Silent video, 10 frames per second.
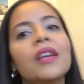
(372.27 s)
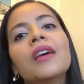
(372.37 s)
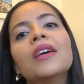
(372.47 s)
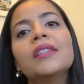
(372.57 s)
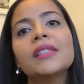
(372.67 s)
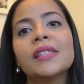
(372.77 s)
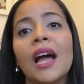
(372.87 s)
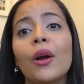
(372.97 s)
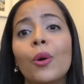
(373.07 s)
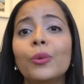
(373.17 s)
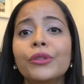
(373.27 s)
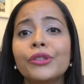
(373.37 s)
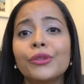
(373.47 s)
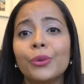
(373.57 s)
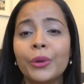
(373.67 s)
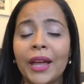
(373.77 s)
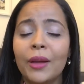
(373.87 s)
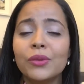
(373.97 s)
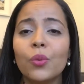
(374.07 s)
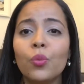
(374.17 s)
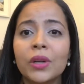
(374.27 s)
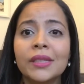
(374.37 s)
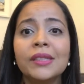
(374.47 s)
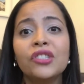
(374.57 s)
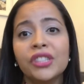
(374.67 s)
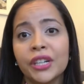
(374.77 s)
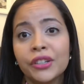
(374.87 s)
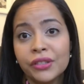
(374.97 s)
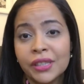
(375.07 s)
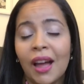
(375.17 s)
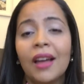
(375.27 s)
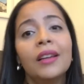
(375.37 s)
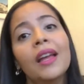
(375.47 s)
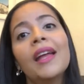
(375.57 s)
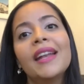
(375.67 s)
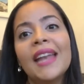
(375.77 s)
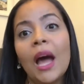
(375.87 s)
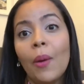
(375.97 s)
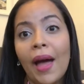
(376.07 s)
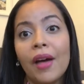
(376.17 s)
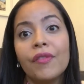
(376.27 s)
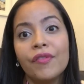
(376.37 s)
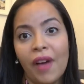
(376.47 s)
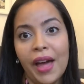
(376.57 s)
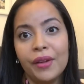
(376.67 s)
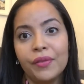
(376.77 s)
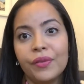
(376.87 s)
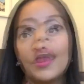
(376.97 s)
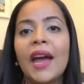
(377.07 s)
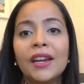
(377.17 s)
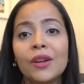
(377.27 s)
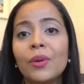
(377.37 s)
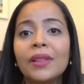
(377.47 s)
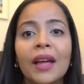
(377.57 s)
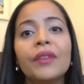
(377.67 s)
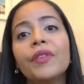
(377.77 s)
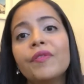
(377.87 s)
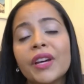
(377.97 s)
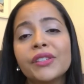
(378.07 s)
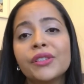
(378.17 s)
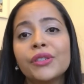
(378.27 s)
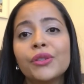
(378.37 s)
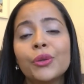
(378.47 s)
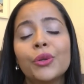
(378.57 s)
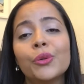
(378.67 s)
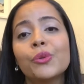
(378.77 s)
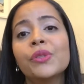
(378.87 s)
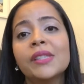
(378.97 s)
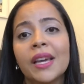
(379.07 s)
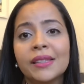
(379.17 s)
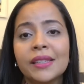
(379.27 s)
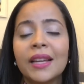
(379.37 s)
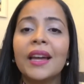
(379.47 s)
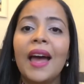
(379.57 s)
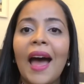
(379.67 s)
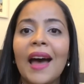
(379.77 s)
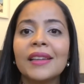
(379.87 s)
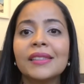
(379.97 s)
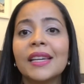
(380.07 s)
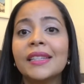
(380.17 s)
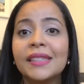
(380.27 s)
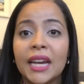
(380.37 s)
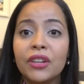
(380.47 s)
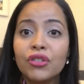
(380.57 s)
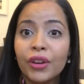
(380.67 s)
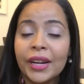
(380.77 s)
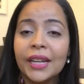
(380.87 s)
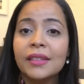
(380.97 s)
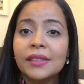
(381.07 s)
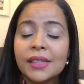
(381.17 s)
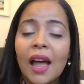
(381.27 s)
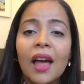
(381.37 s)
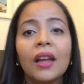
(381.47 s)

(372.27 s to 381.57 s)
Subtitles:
Stockholders who held one share stock now have 5. I know a lot of investors who use Tesla as a day trading stock